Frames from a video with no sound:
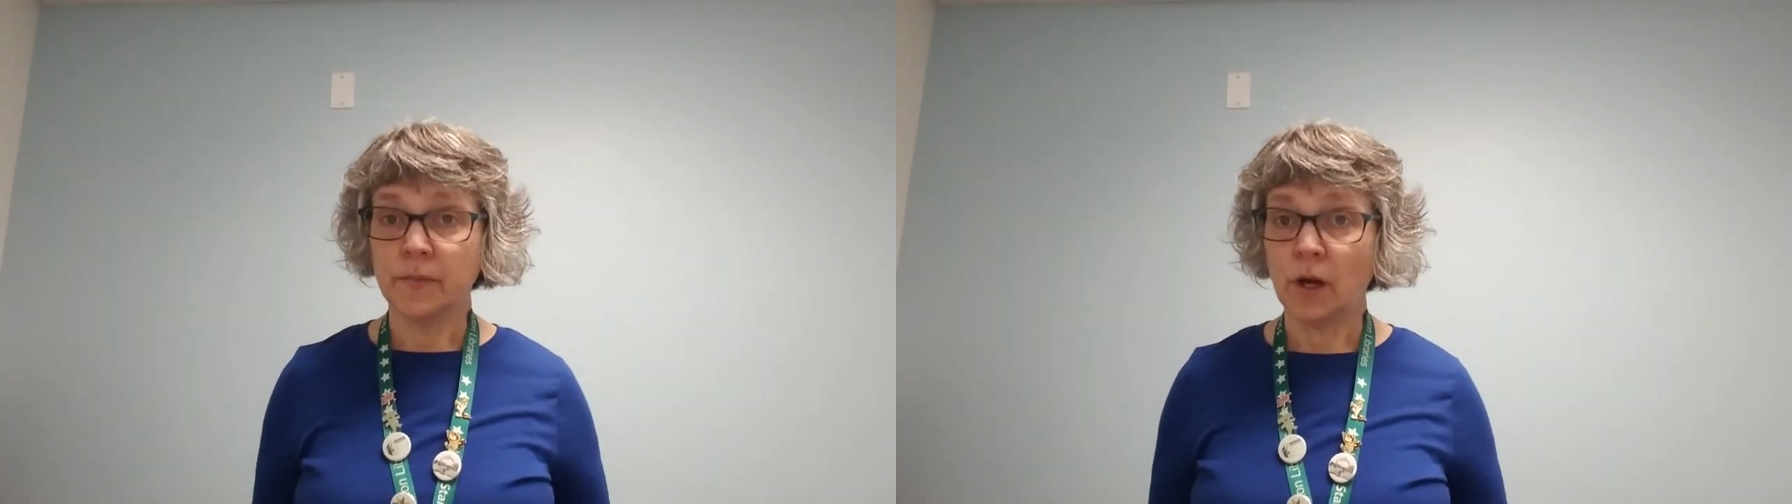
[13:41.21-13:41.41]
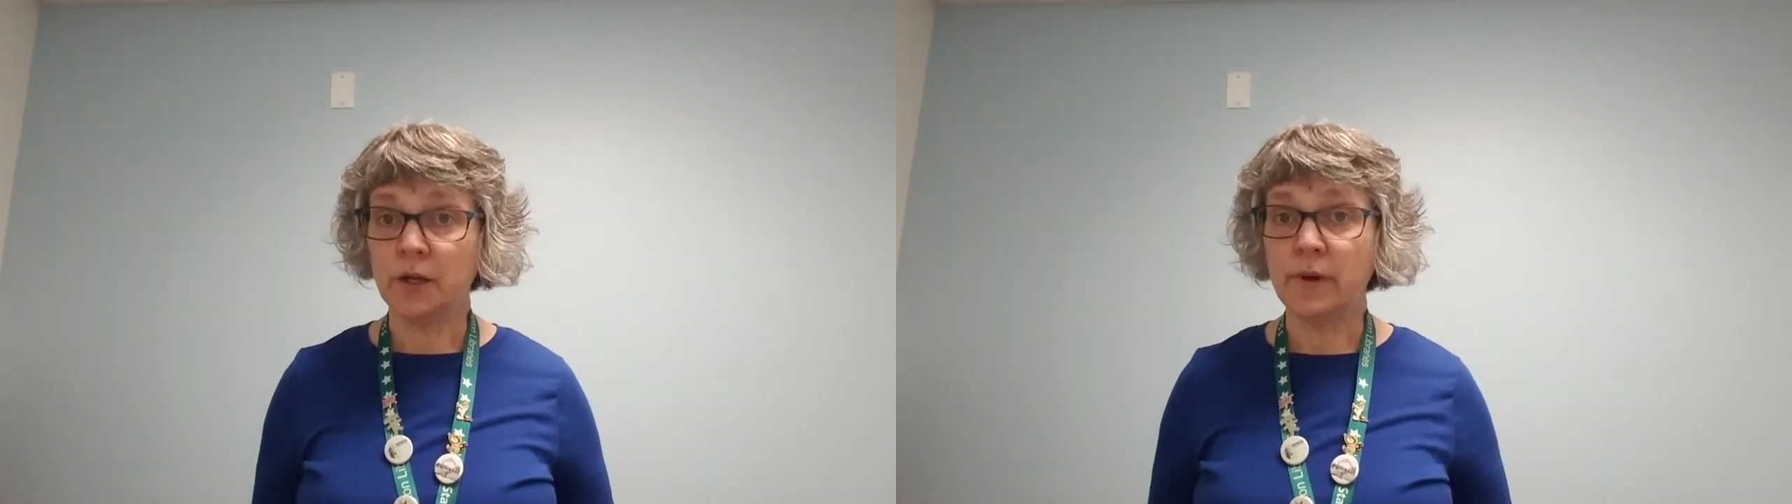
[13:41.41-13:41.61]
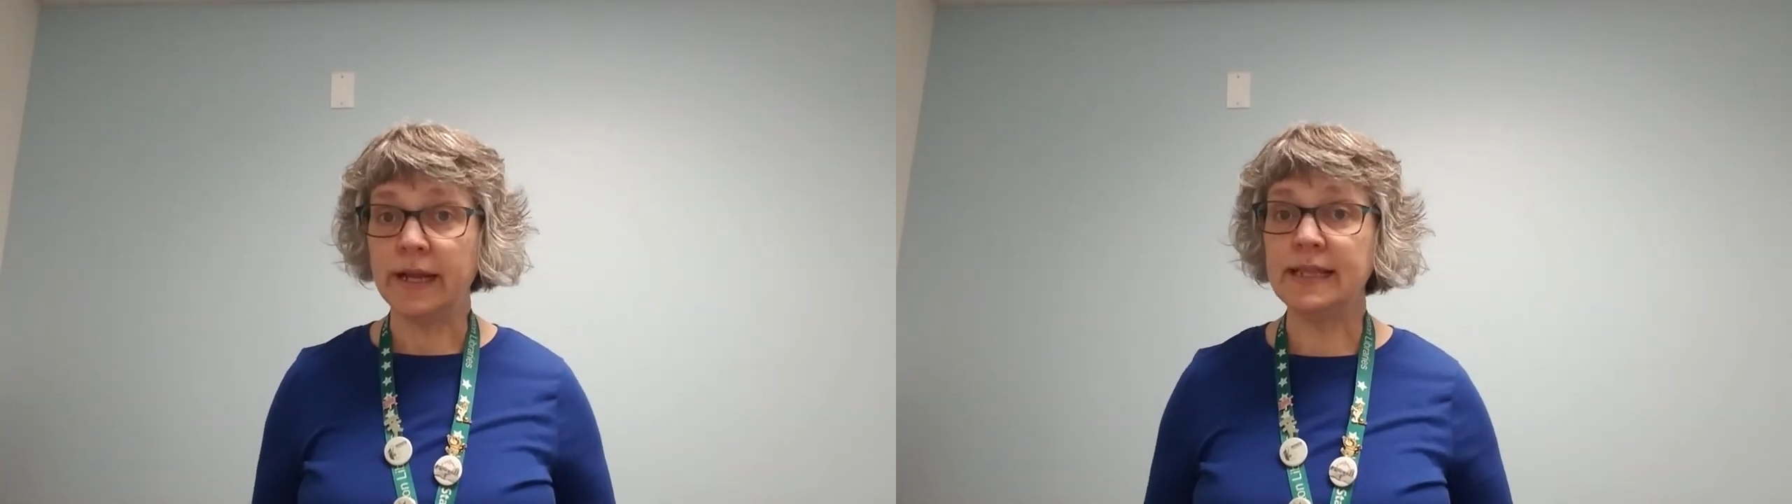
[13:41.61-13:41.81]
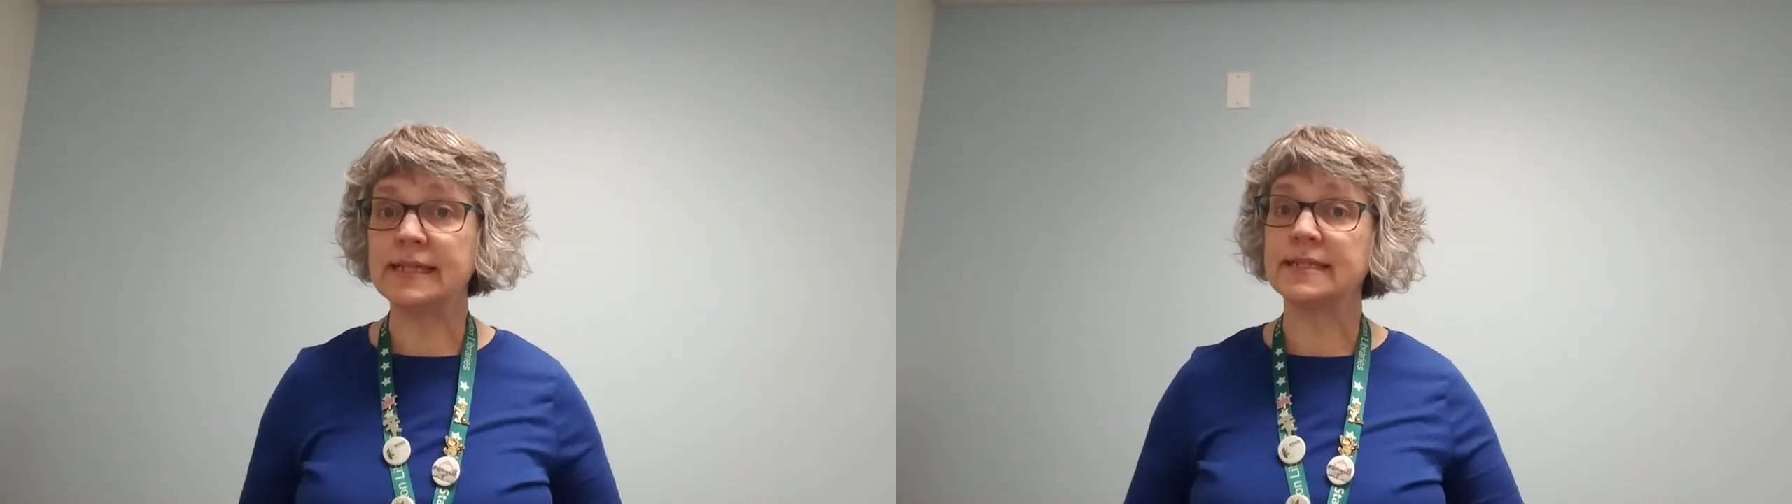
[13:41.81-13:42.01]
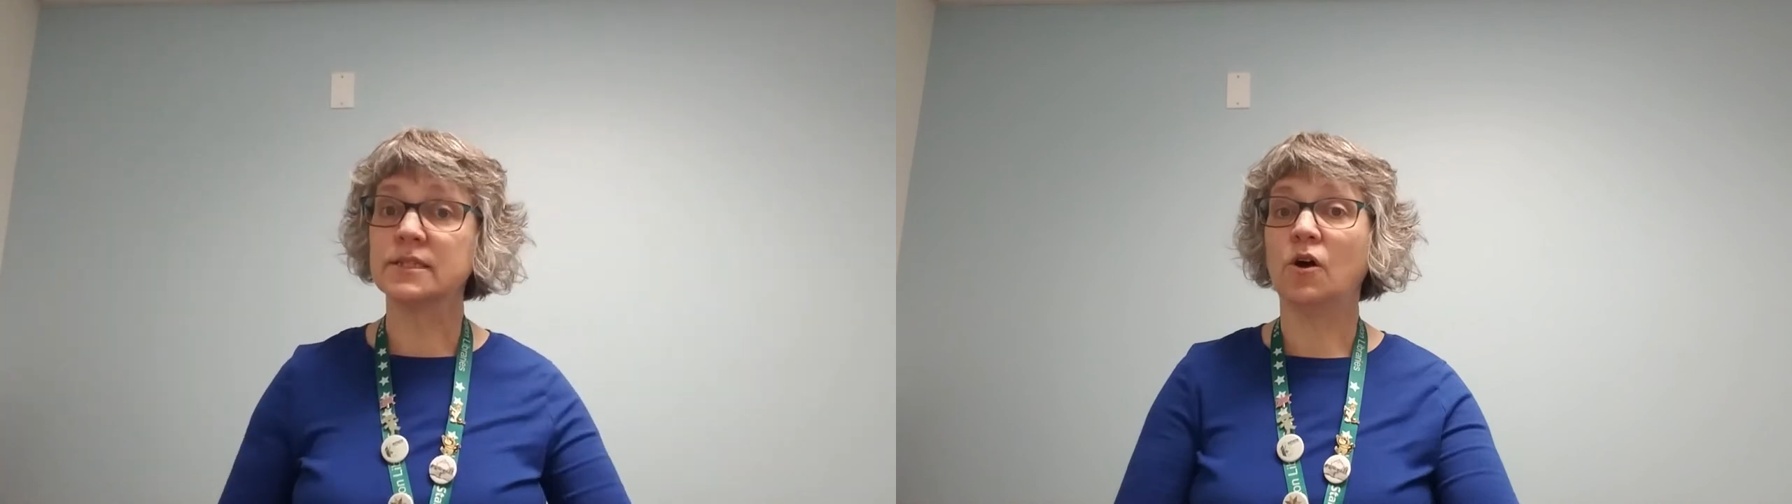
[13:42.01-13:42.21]
Are you ready?
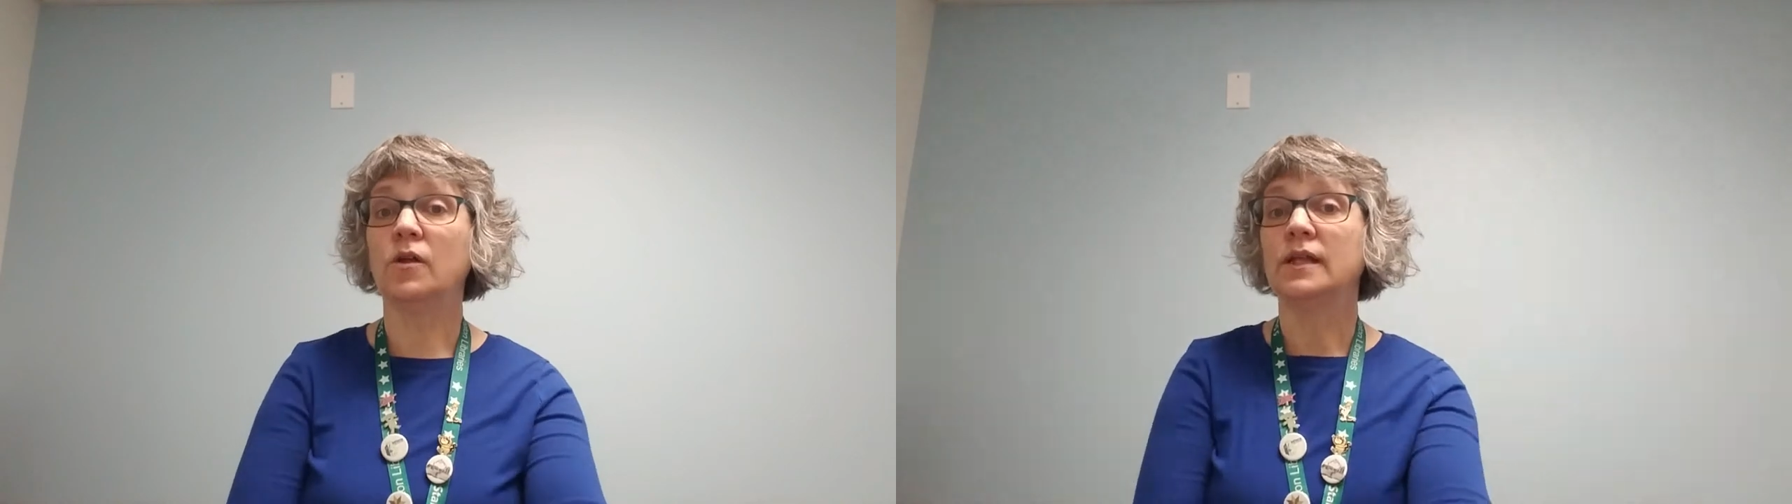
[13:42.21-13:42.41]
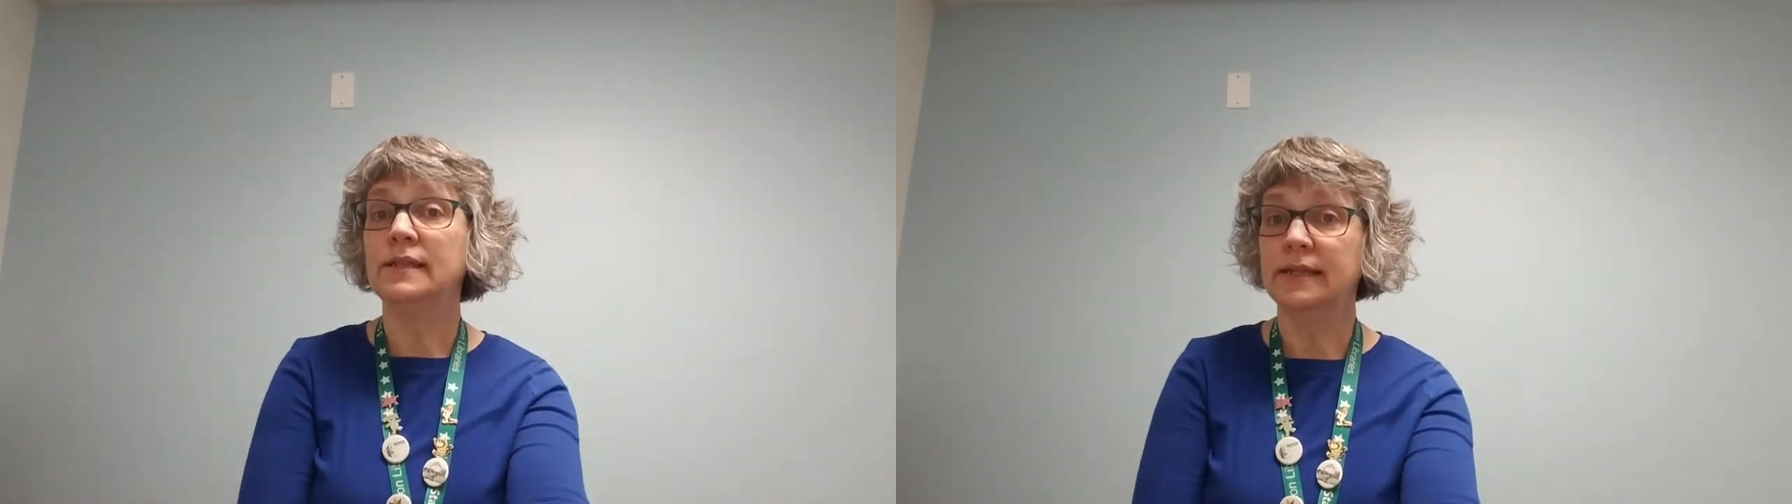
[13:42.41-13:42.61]
This is called A